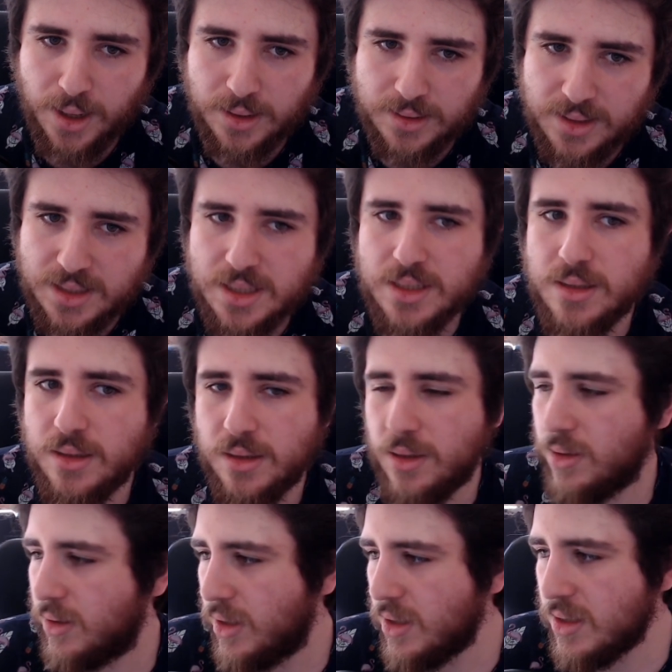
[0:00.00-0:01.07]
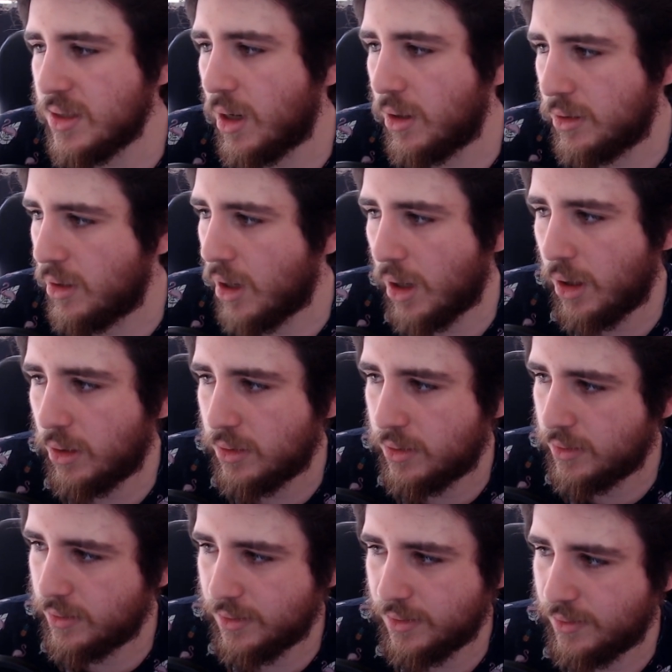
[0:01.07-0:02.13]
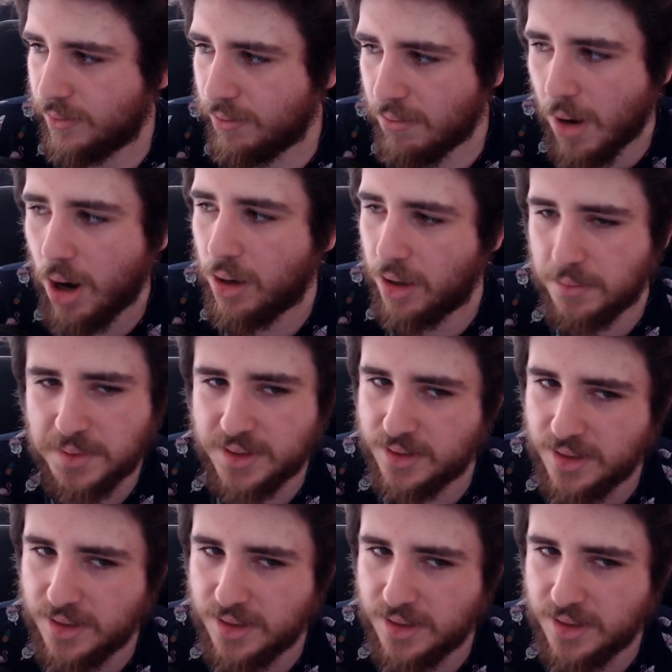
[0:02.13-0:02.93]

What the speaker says: these are not mockups.